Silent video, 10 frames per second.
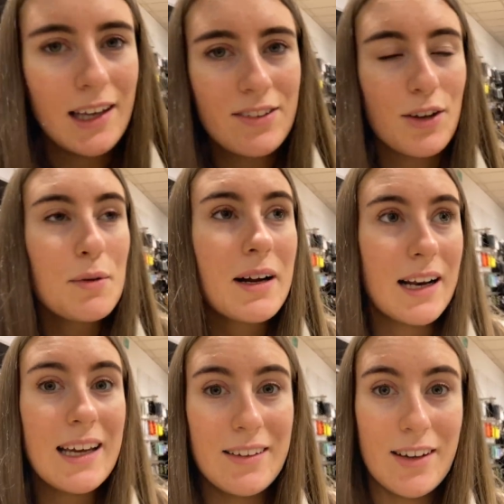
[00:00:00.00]
to
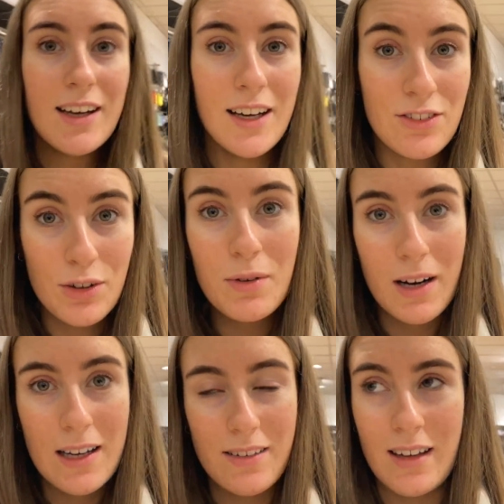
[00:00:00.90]
clean two
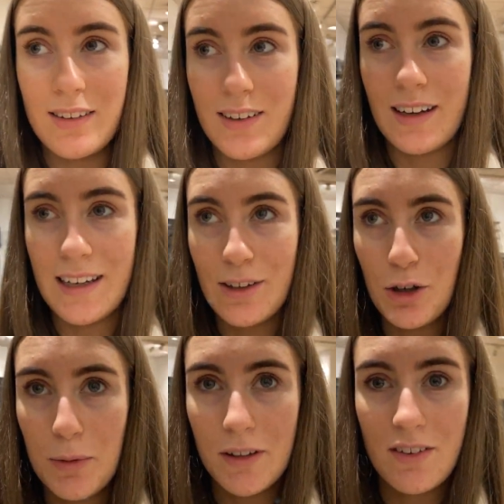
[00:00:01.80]
cleaners had to clean it
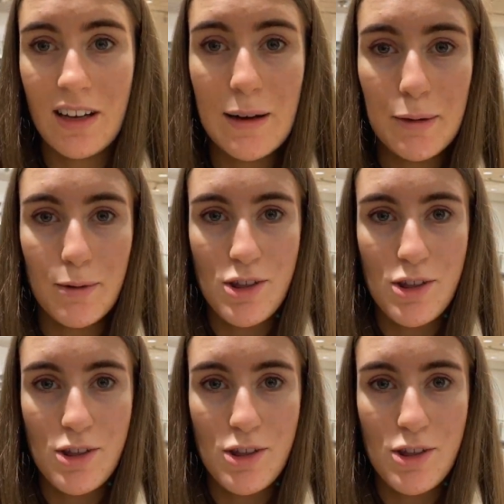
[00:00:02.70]
up on the table, which